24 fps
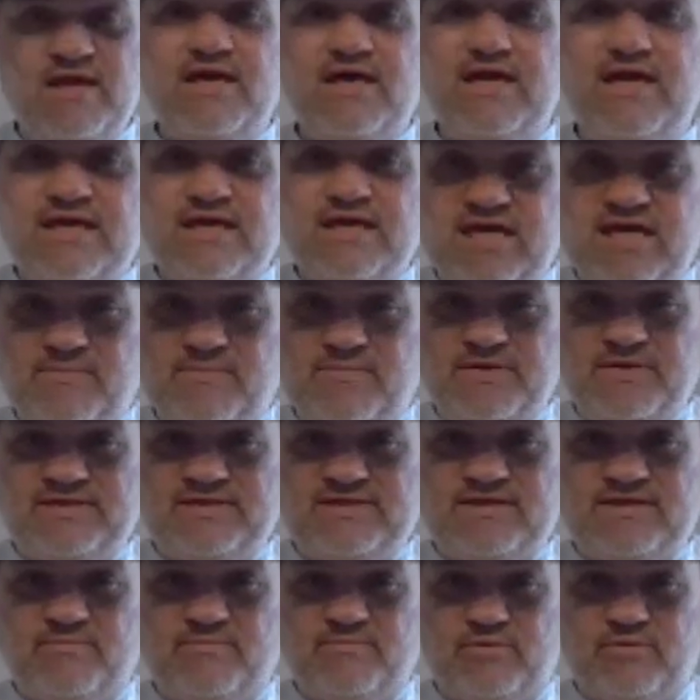Keep it
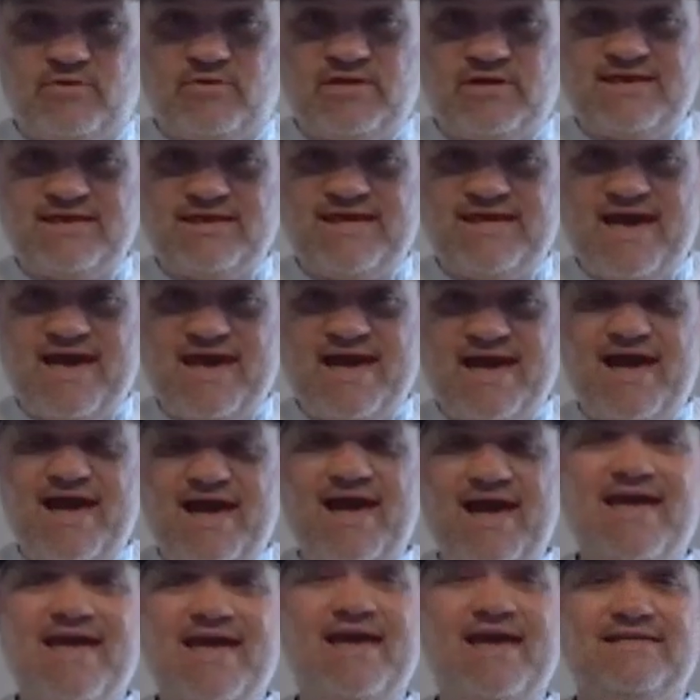simple.
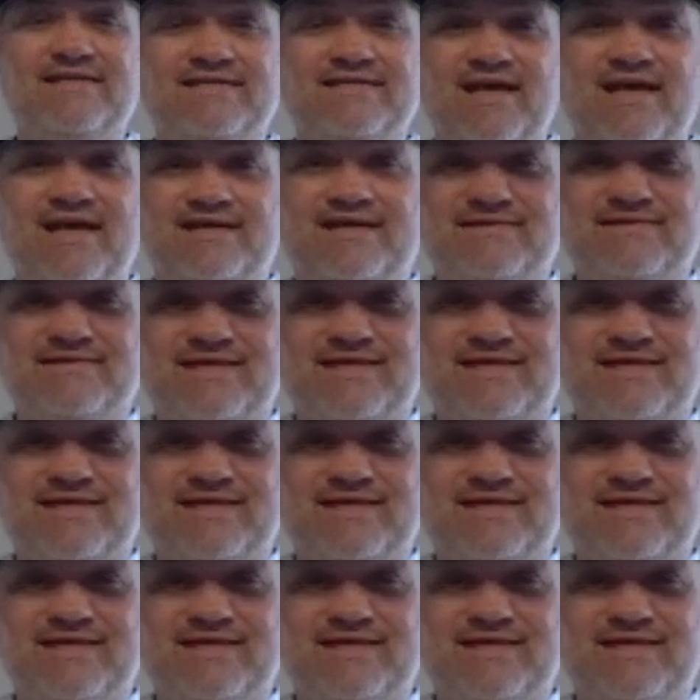KISS.